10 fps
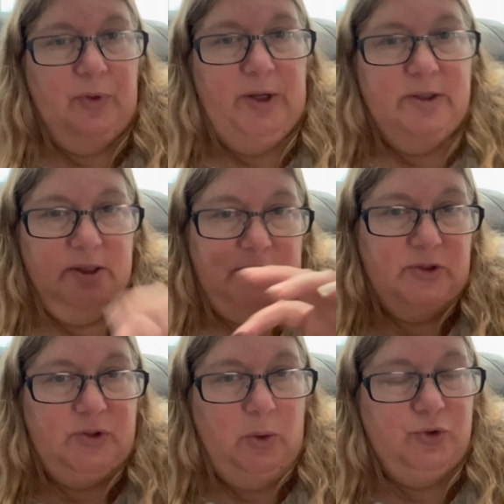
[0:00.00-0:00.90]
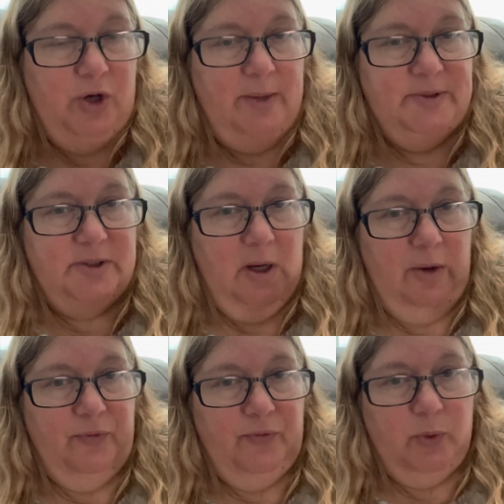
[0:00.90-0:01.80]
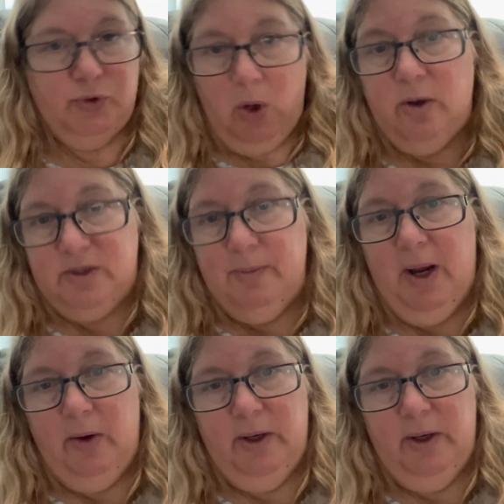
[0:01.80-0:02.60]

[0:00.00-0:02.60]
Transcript: He does the Soul Trap stuff, or talks about